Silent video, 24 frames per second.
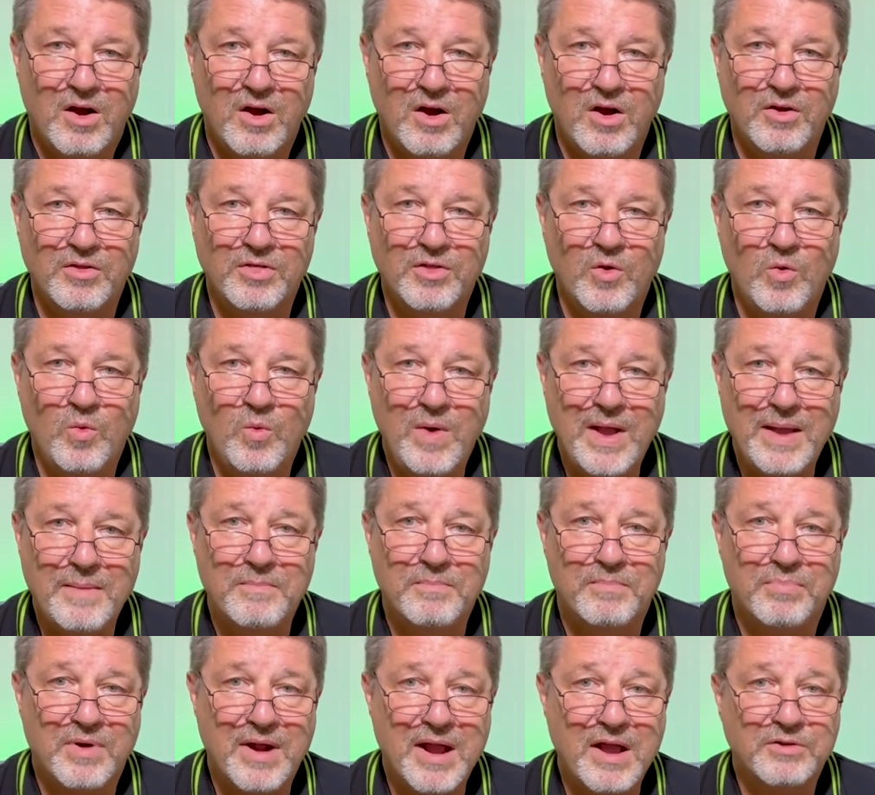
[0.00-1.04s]
On the
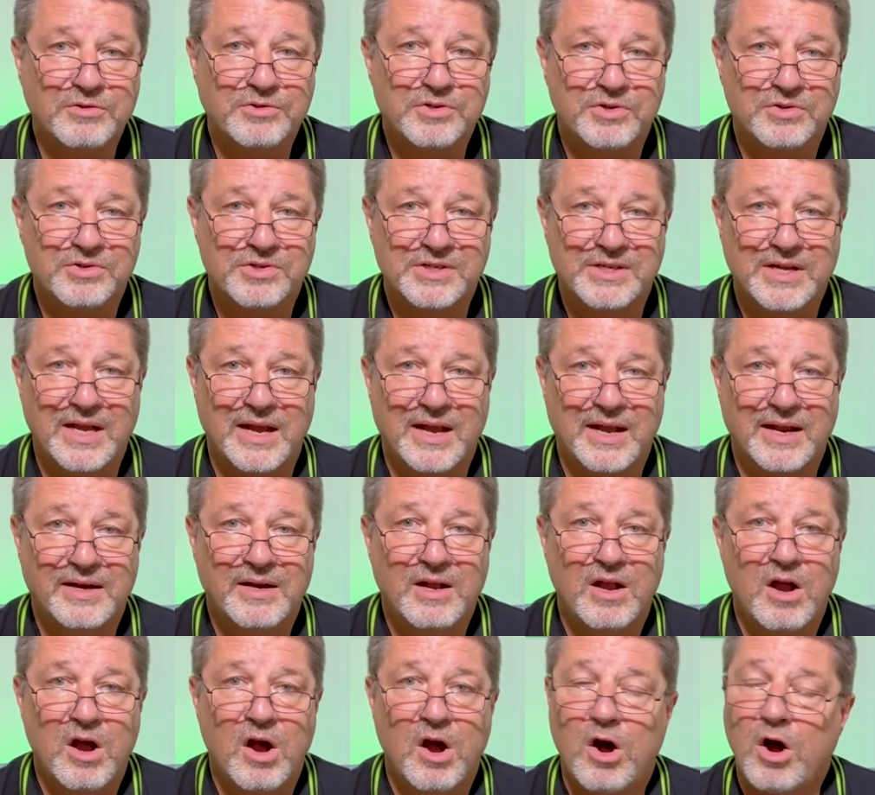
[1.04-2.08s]
web browser side,
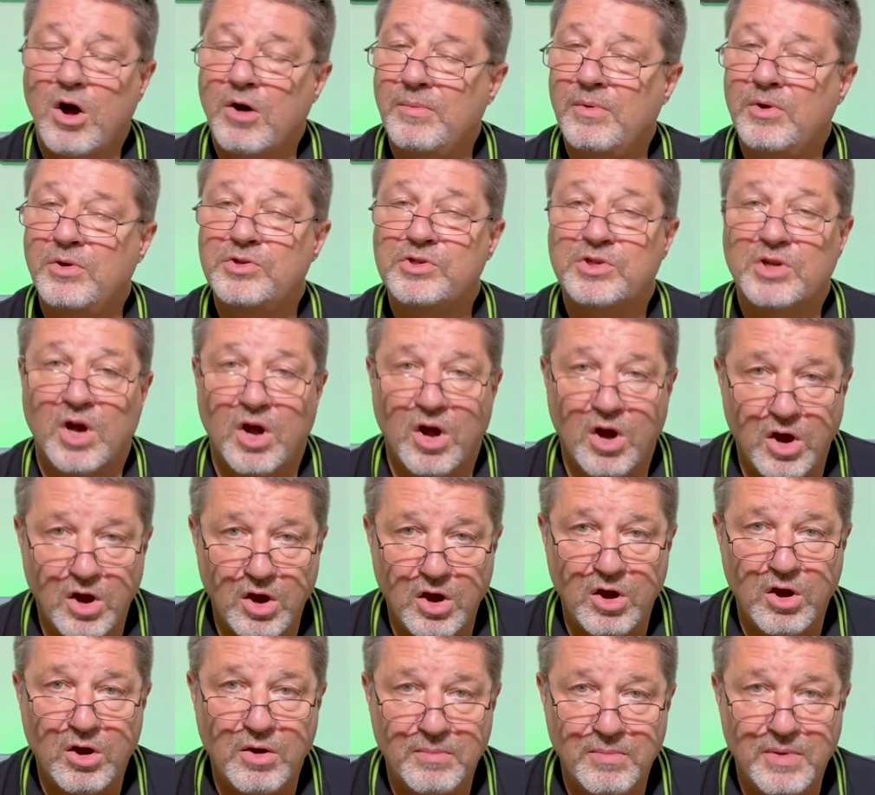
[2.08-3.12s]
almost
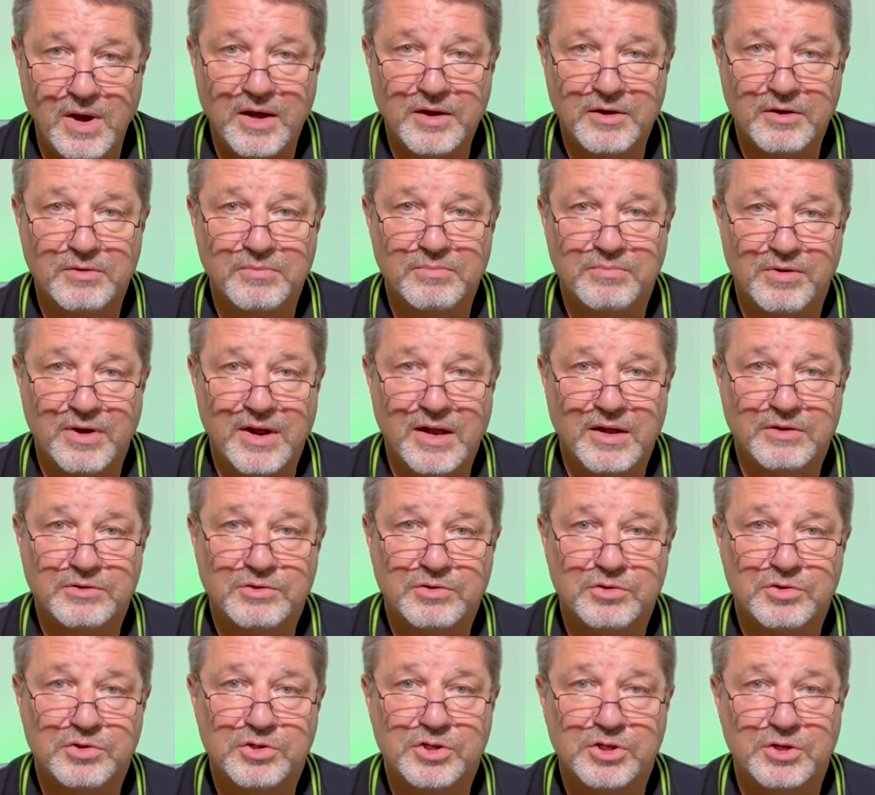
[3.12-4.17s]
all modern
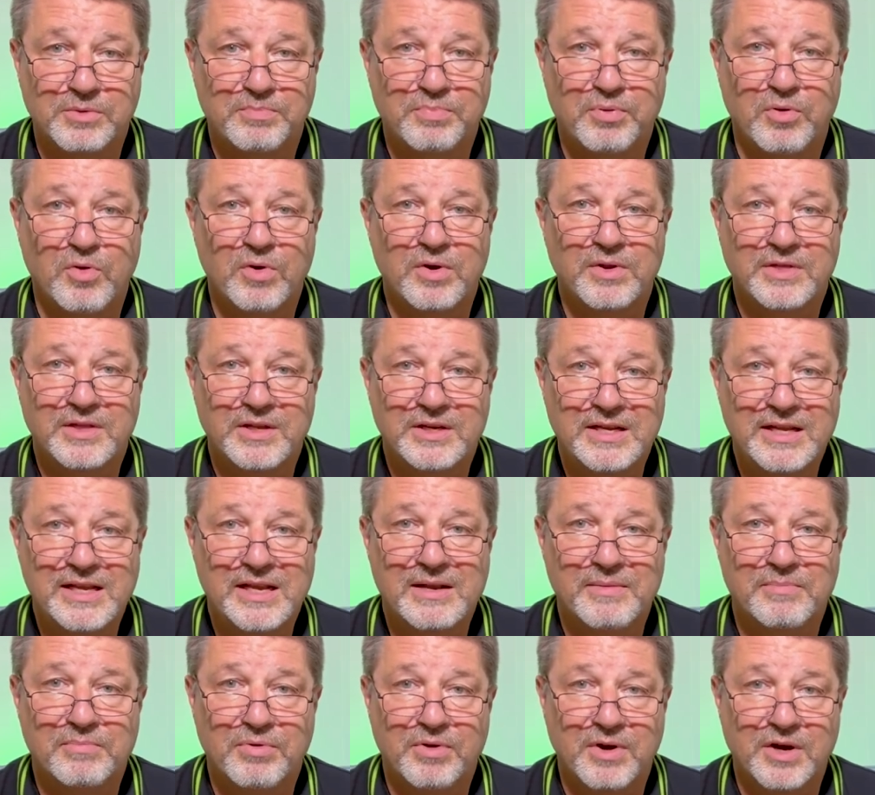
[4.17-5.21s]
browsers support the
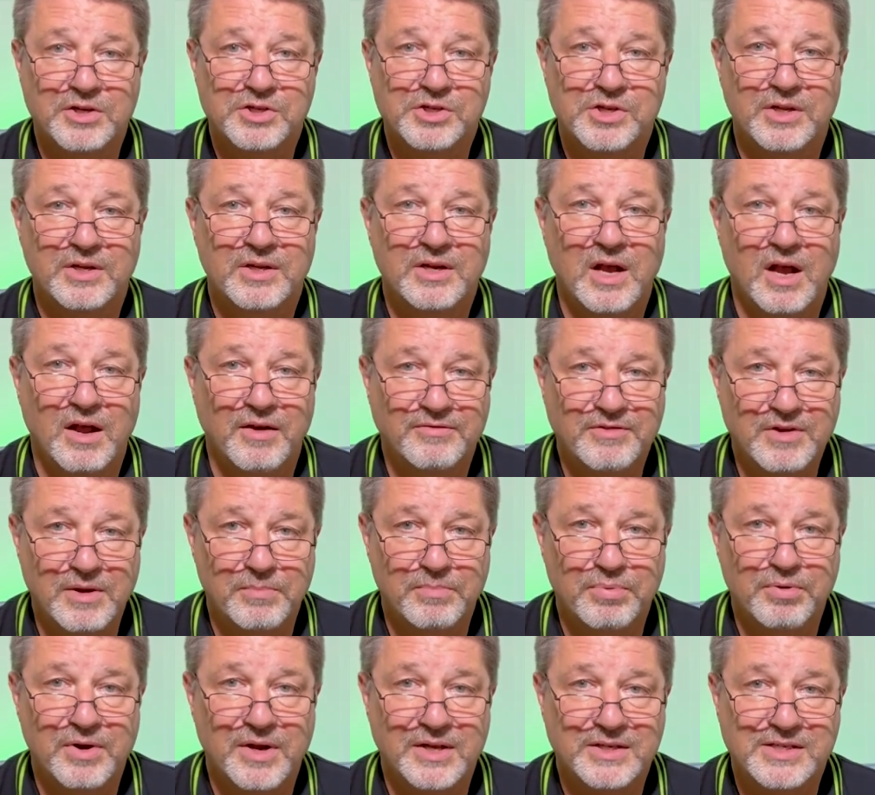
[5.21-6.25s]
decompression of
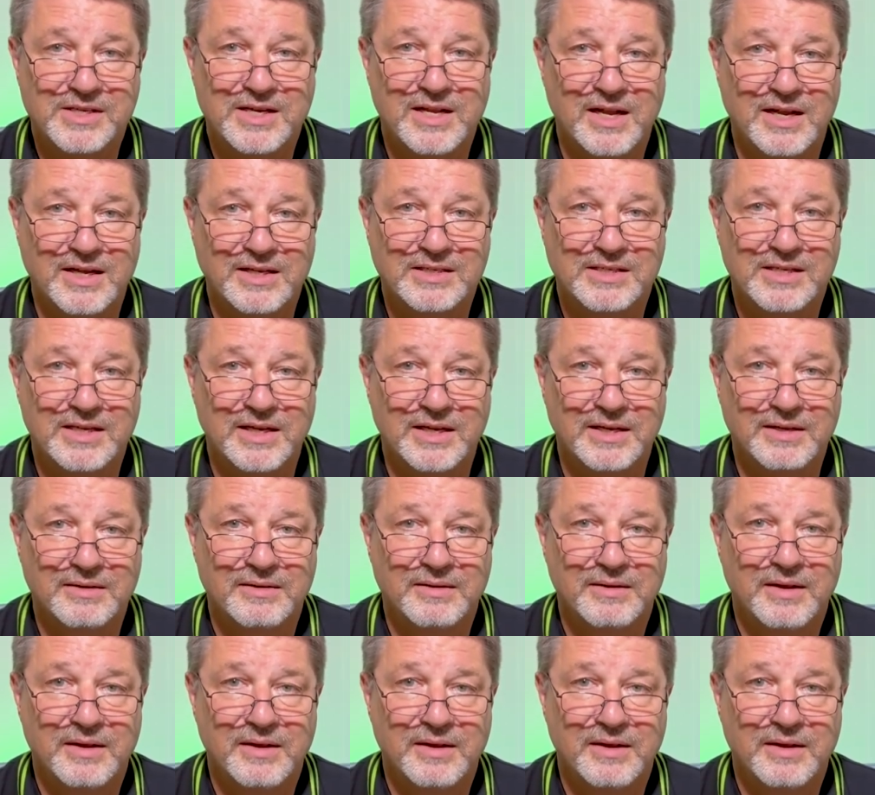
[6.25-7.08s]
compressed content.